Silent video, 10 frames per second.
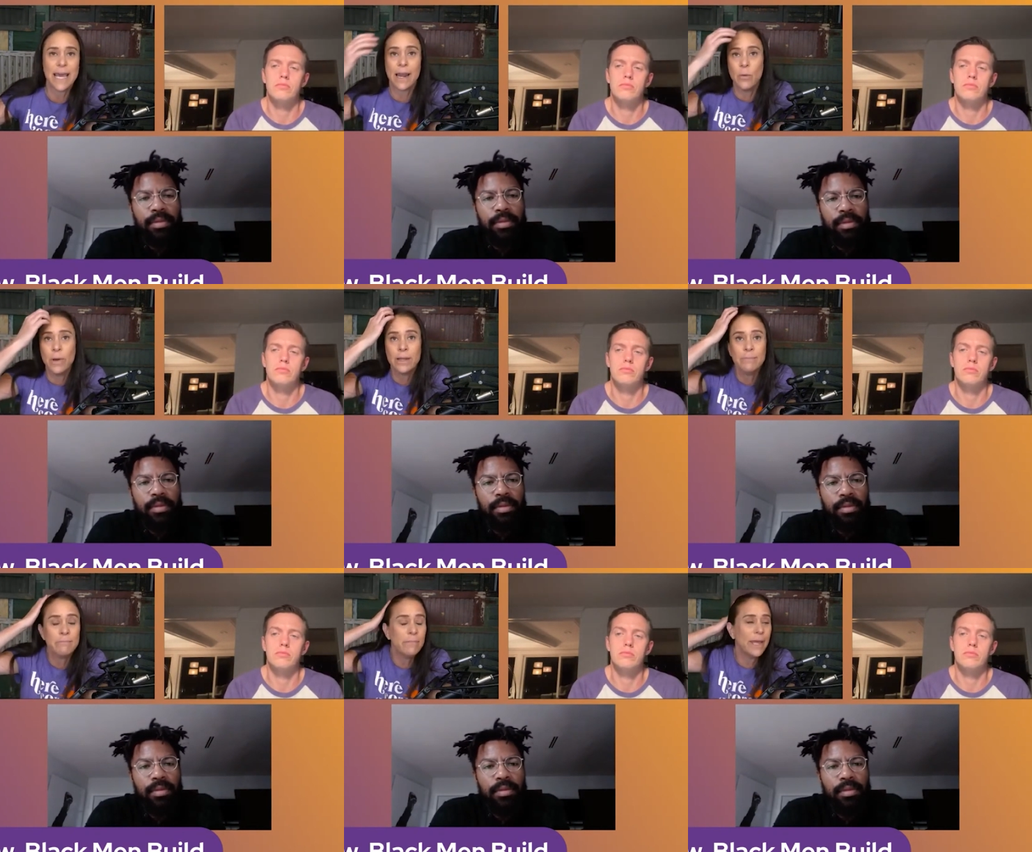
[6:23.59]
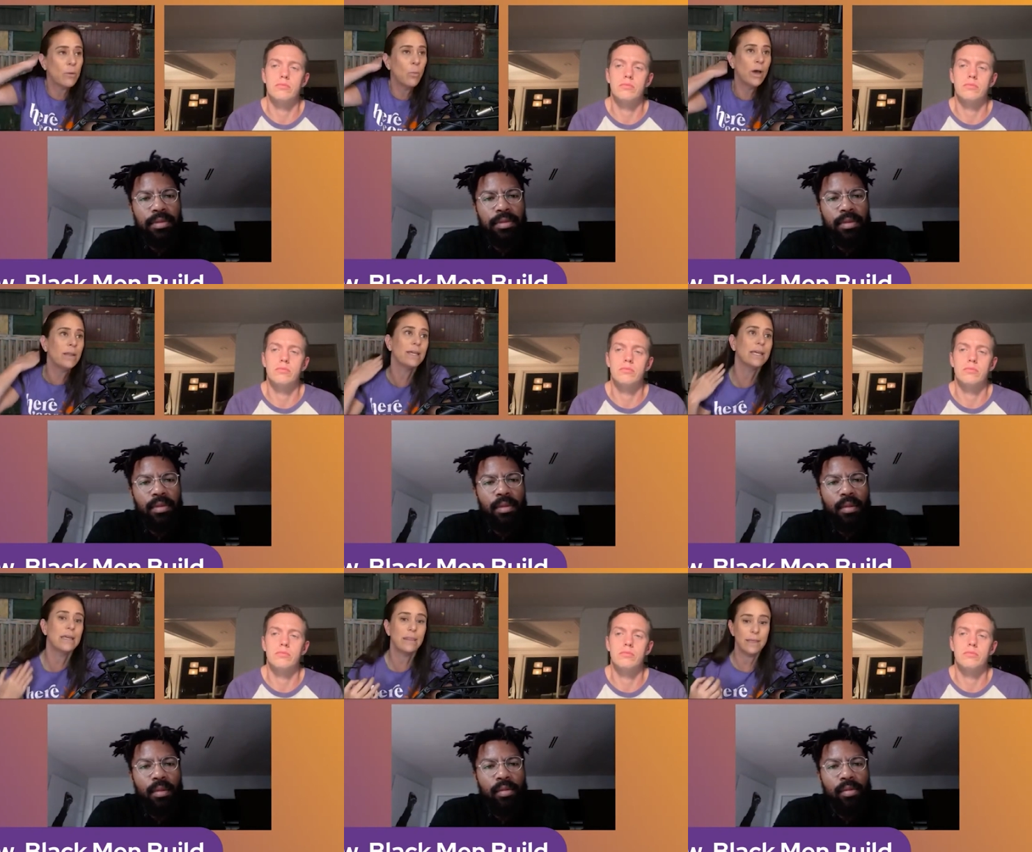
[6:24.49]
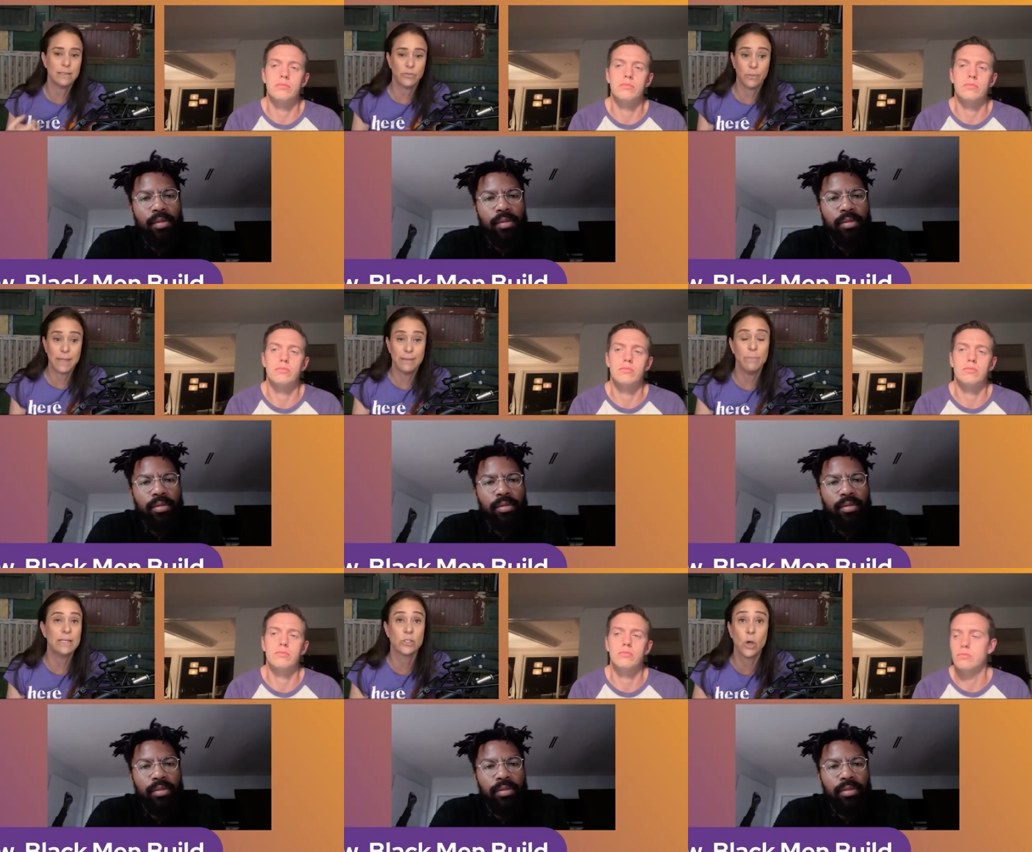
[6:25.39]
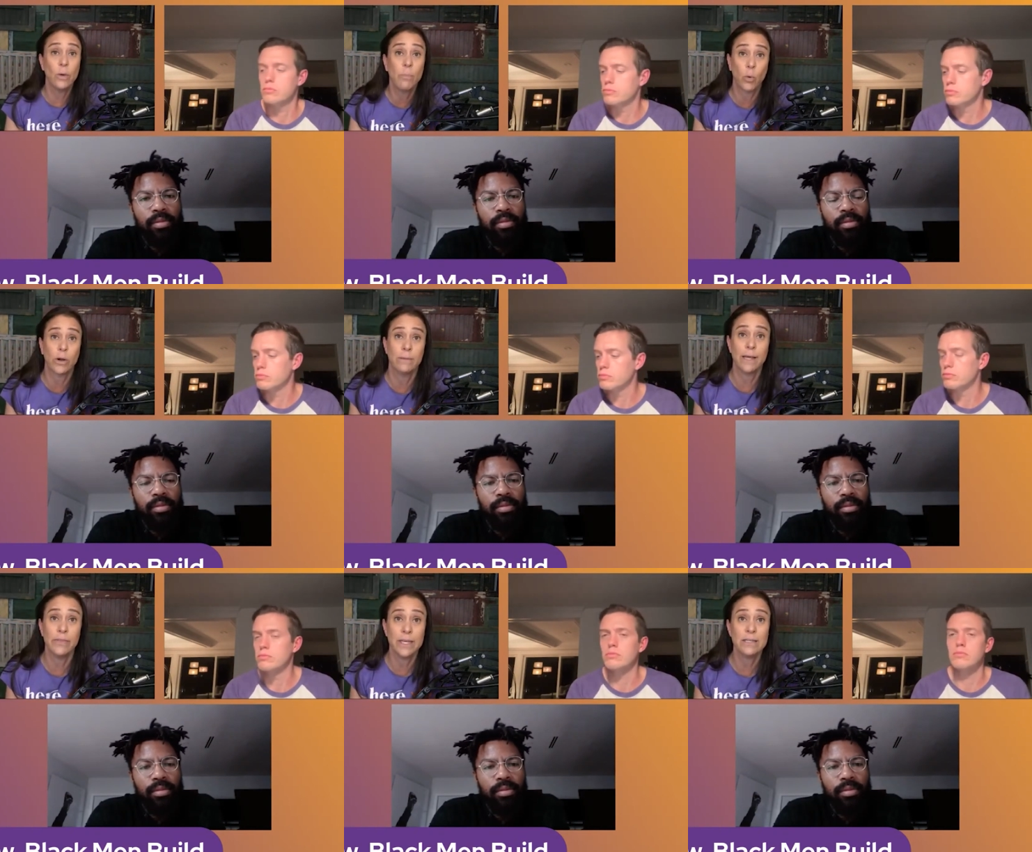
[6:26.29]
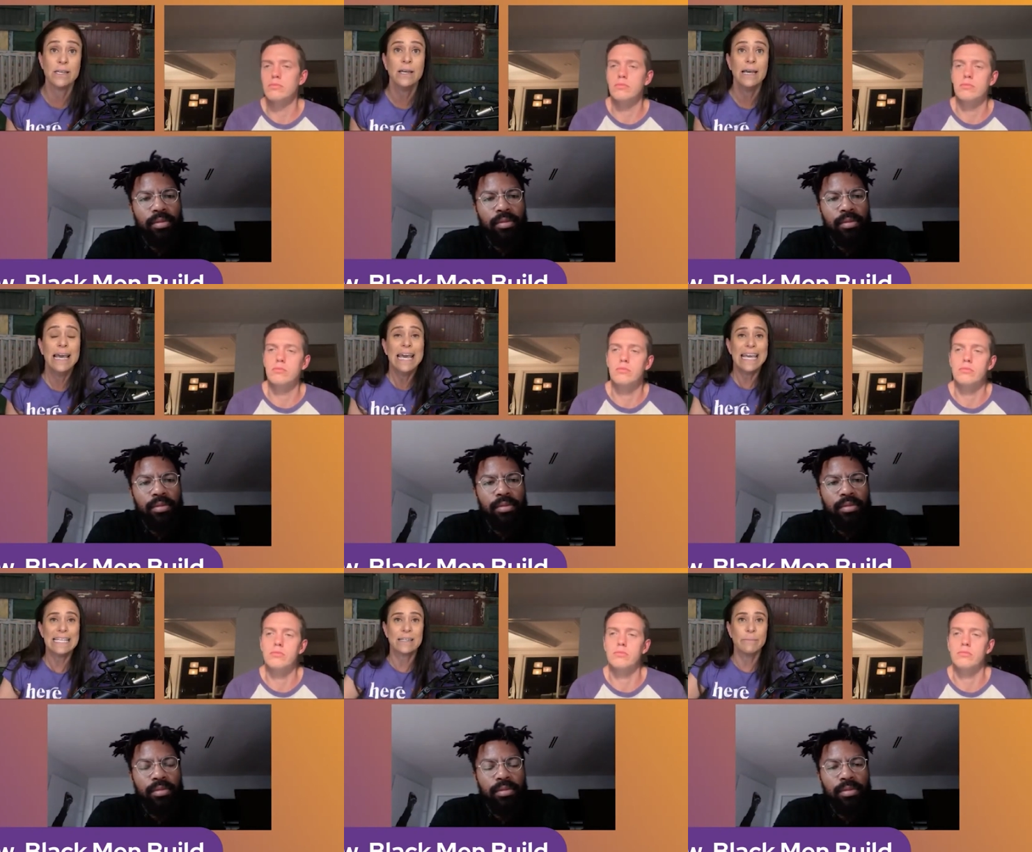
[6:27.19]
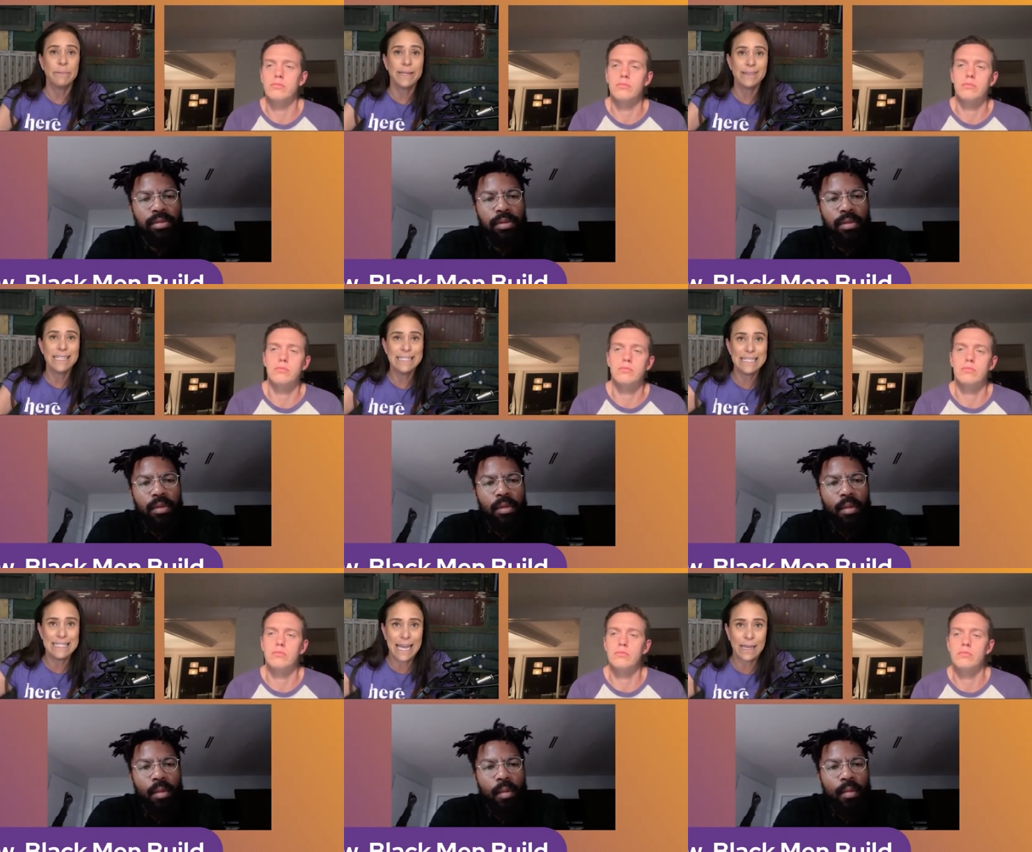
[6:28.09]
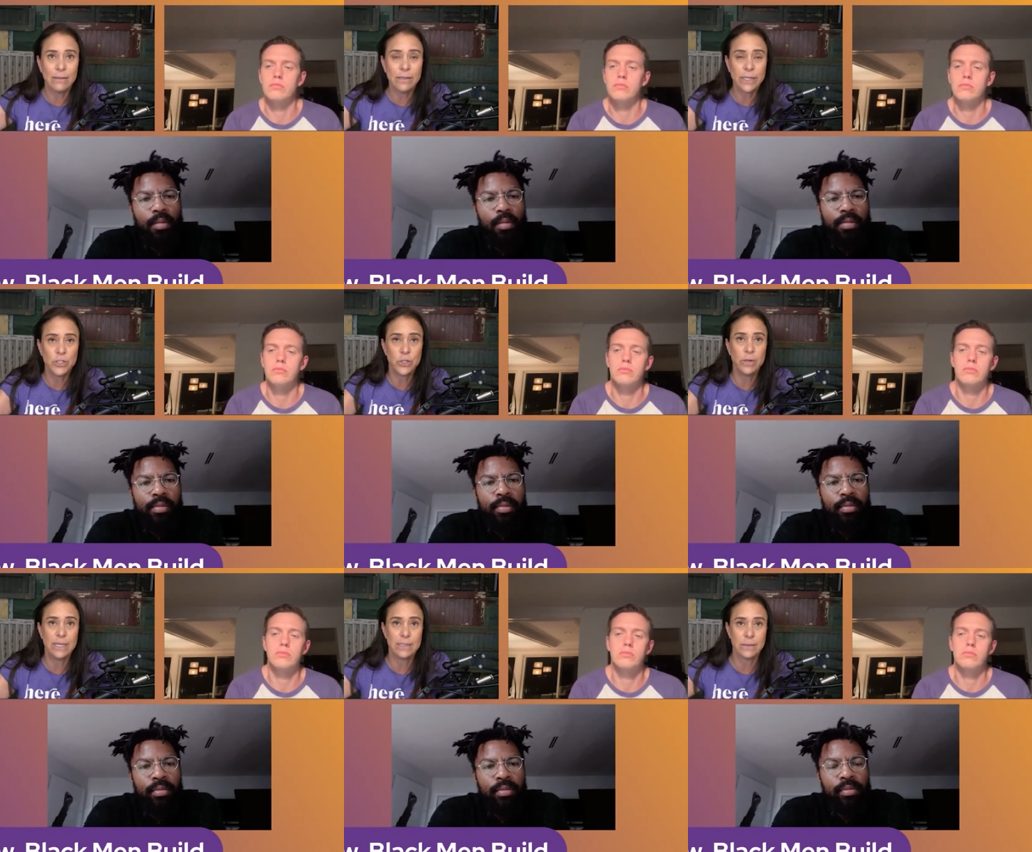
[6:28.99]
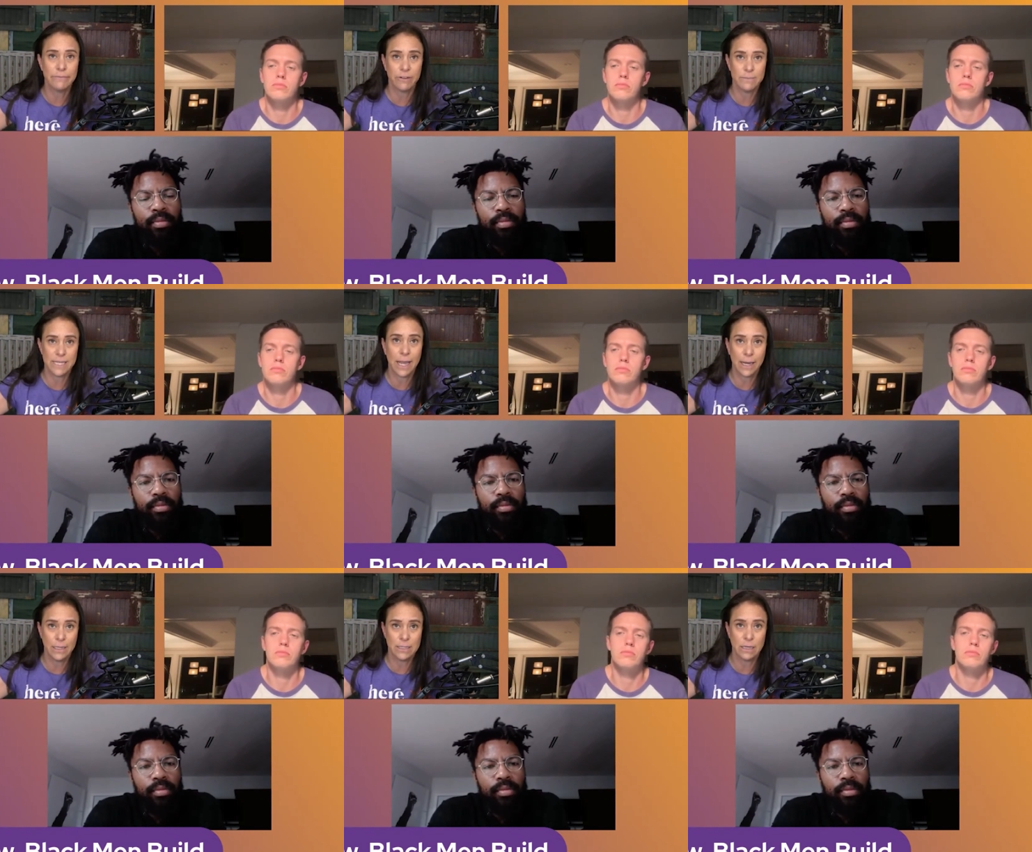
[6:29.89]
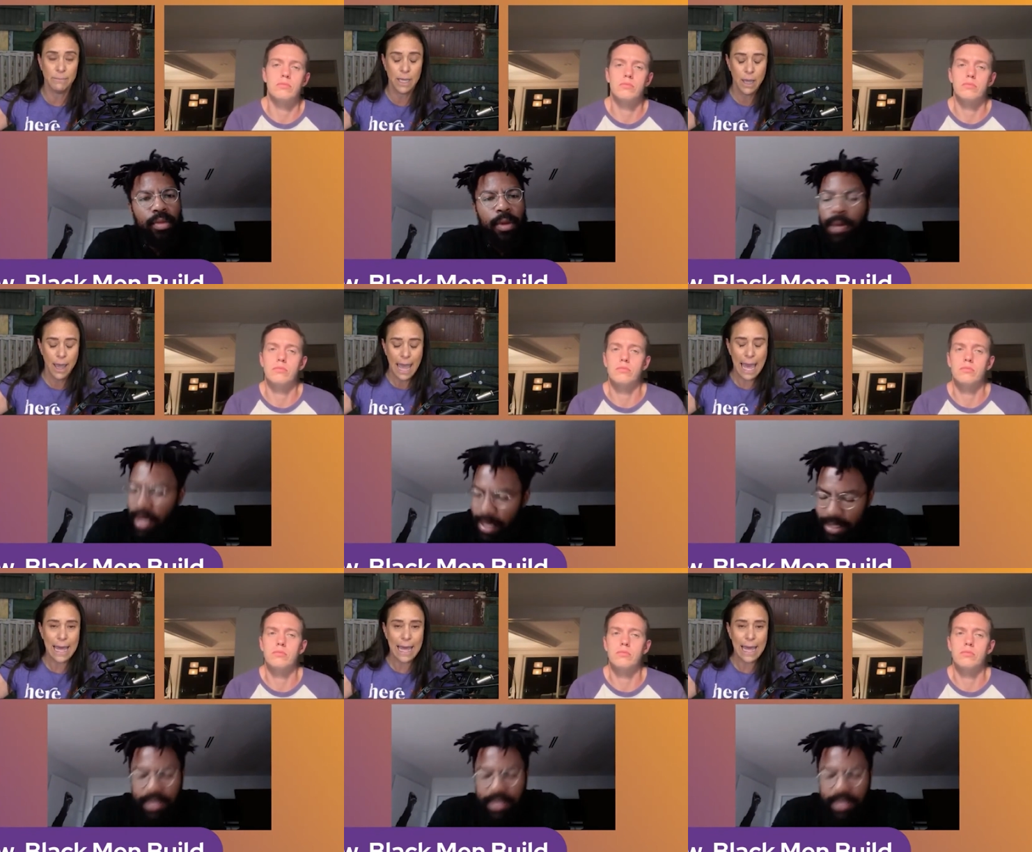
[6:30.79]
Speaker 1: And I want to like one of the key things for me that is so important about this is completely detangling Judaism from Zionism. Please.